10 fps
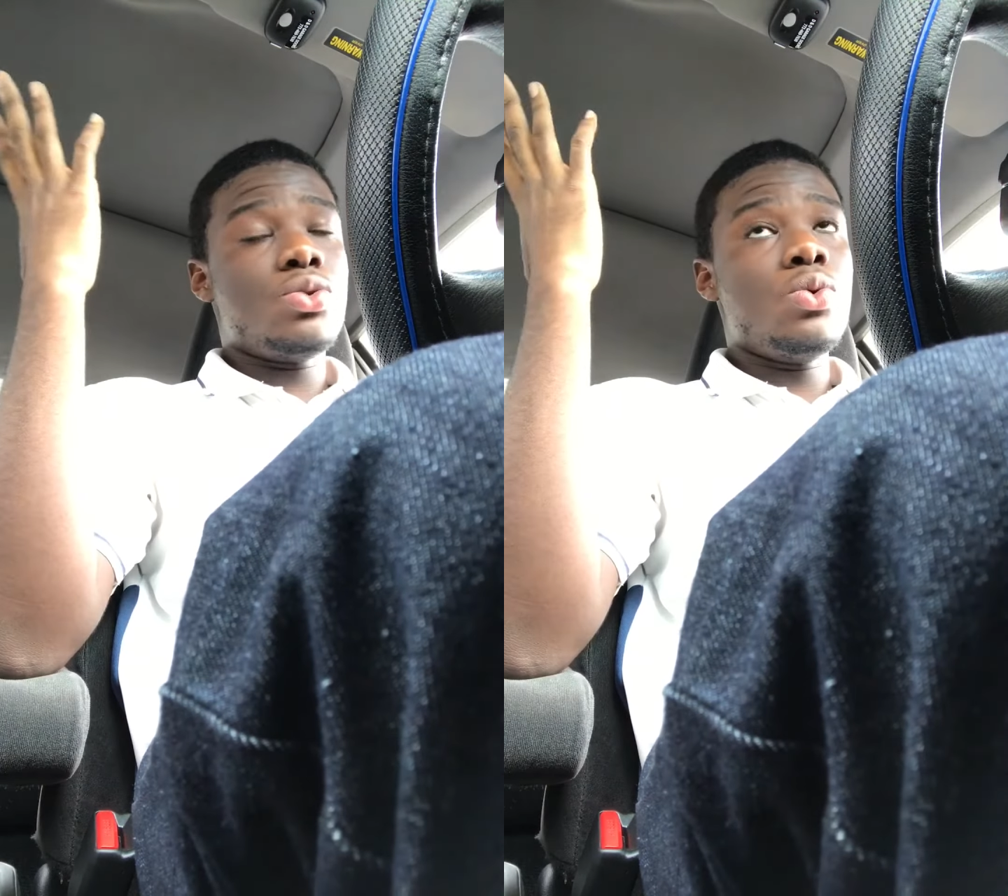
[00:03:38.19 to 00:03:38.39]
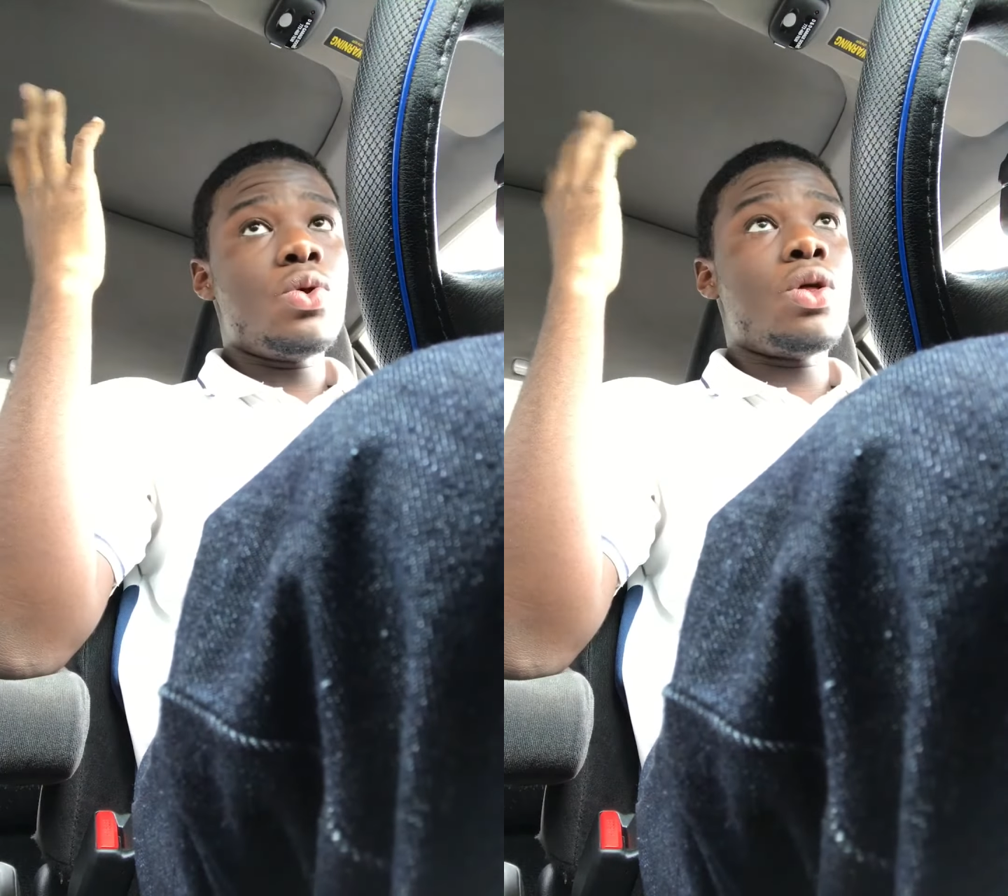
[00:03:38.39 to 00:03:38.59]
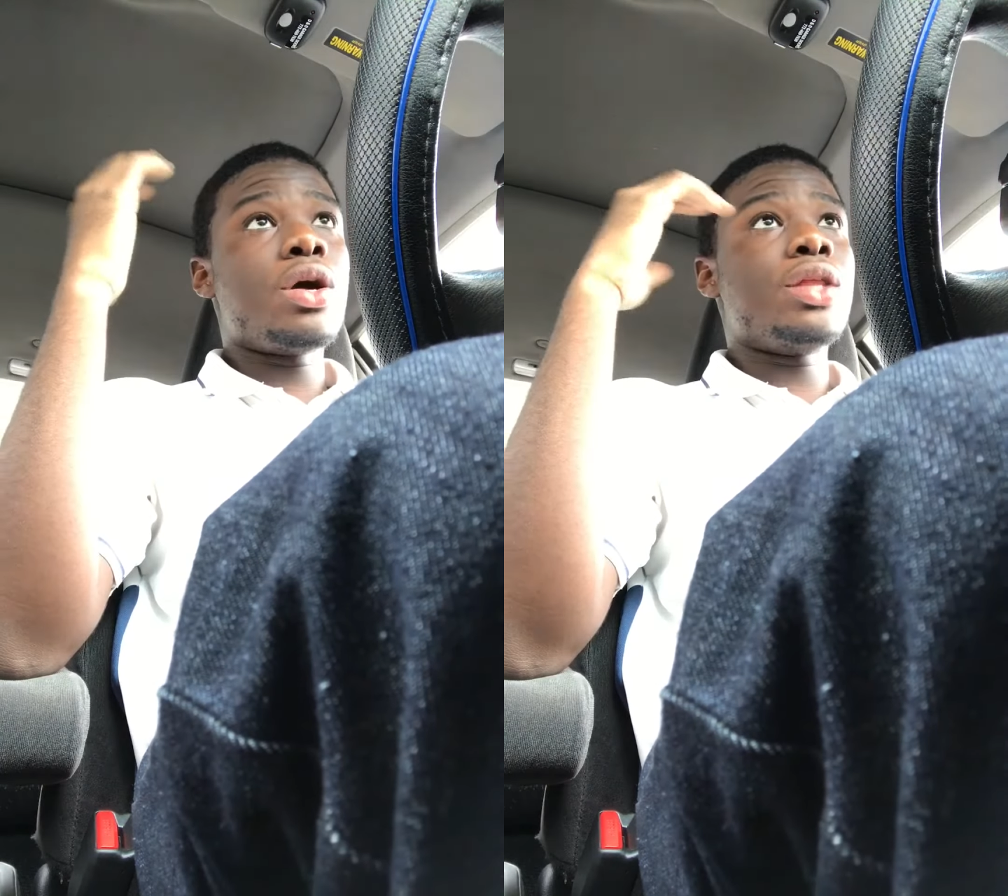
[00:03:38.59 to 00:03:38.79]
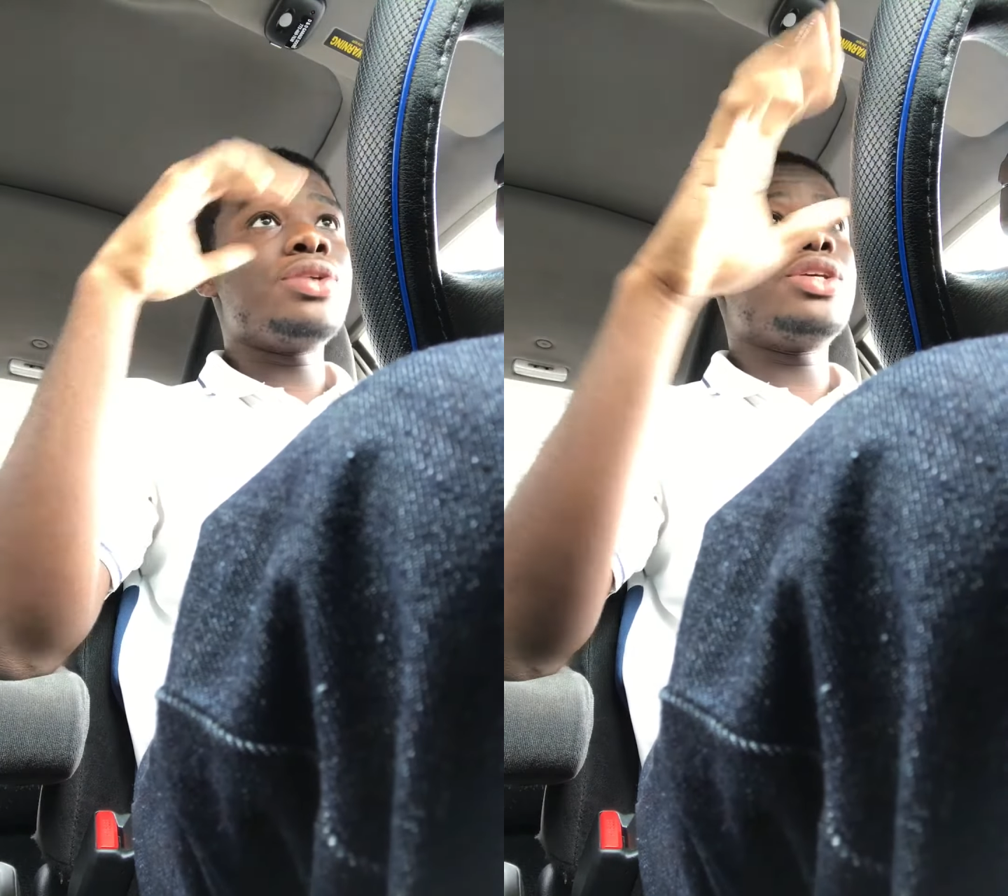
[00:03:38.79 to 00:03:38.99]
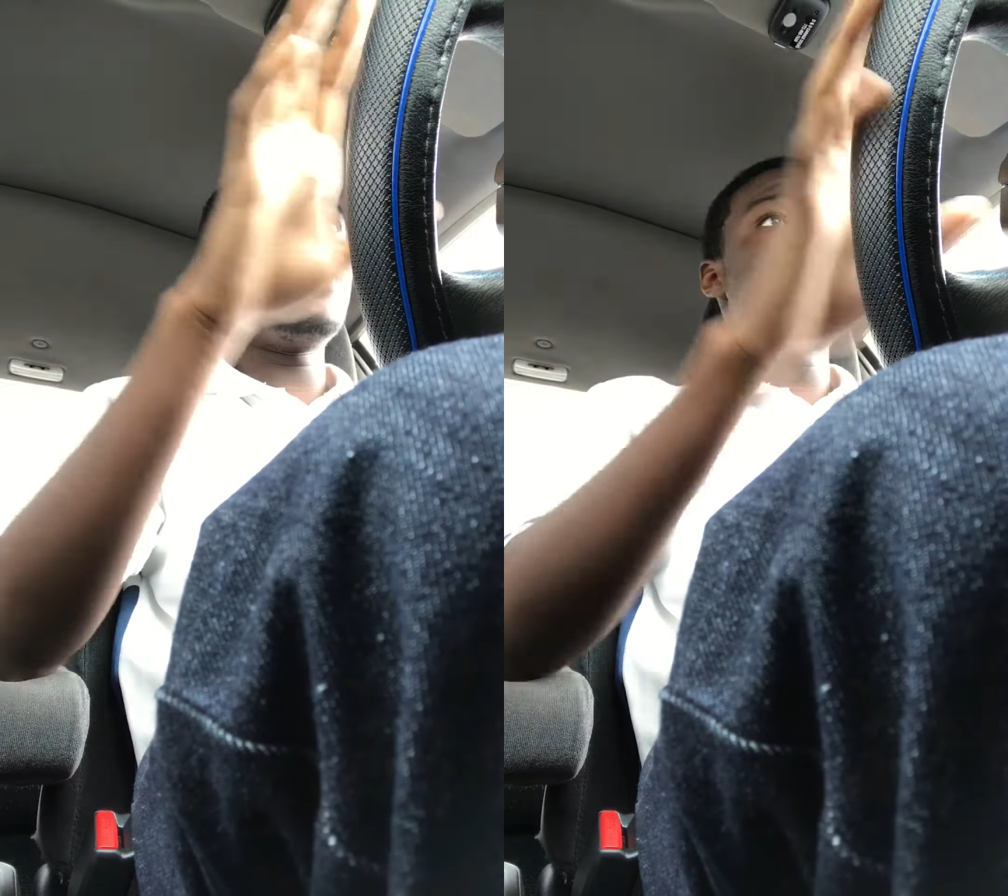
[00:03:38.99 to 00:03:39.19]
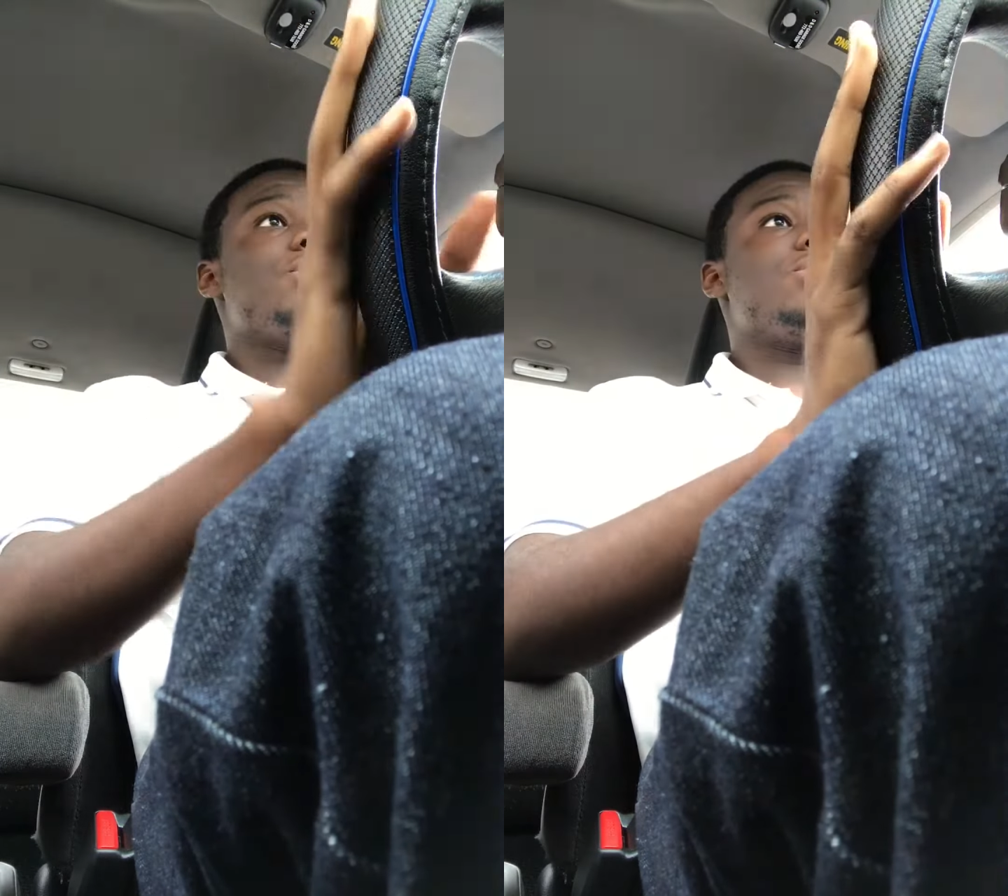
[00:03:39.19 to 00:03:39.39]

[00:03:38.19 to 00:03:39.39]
too long at lunch anyway,